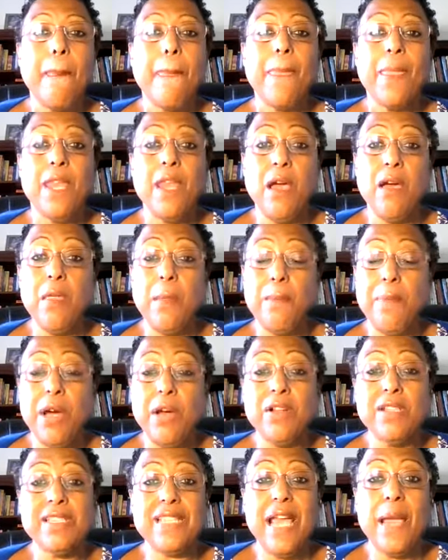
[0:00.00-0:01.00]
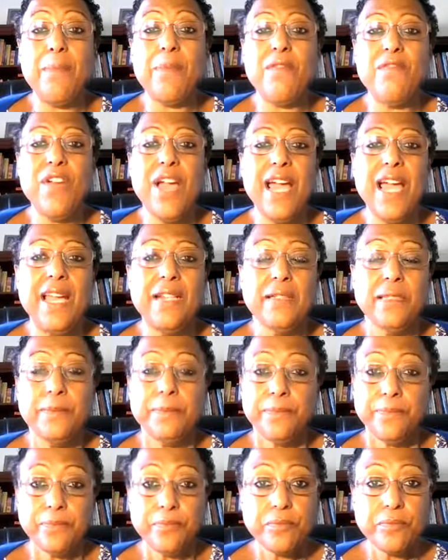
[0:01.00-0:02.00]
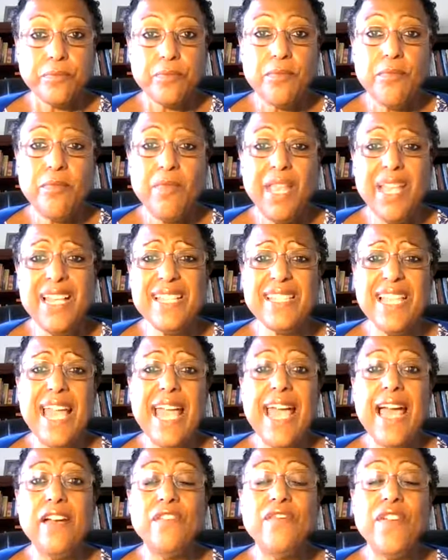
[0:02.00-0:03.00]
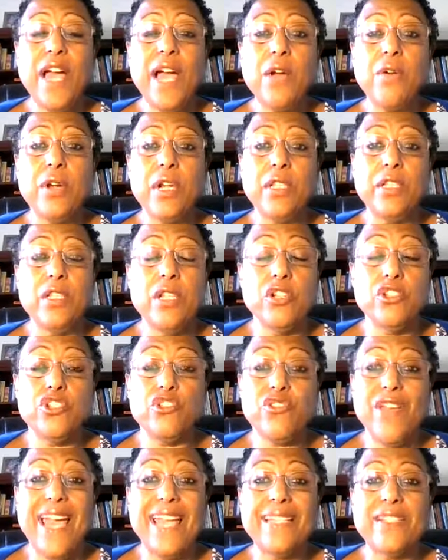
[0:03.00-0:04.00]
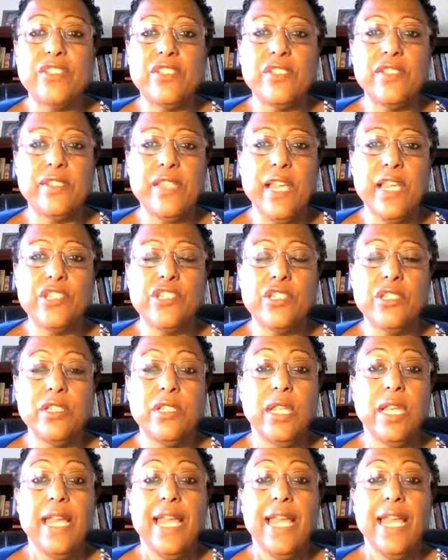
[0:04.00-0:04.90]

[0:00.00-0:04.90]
The bonus I provide is a half-hour, strategy session.